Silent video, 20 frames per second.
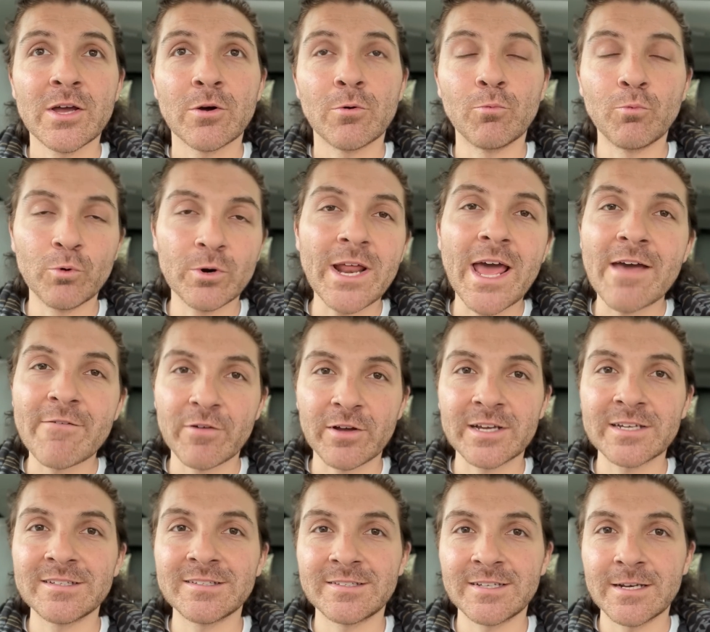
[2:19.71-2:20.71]
would ever
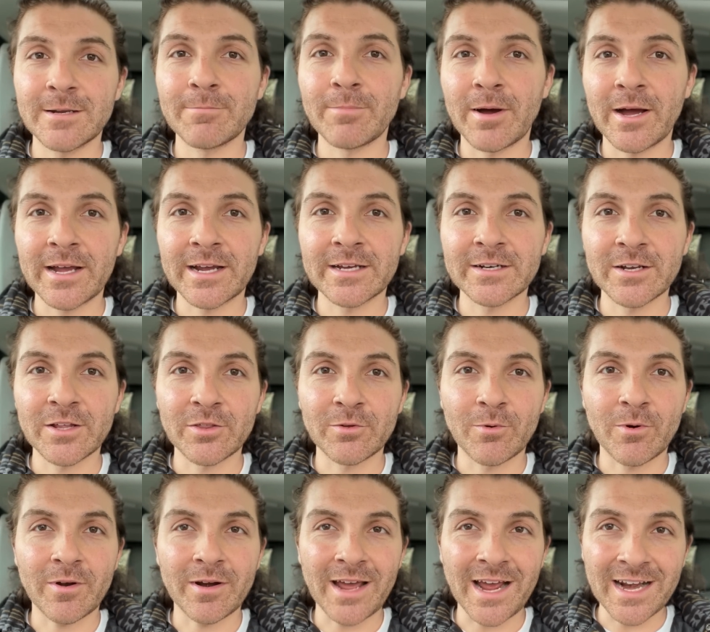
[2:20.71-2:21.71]
consider buying another one.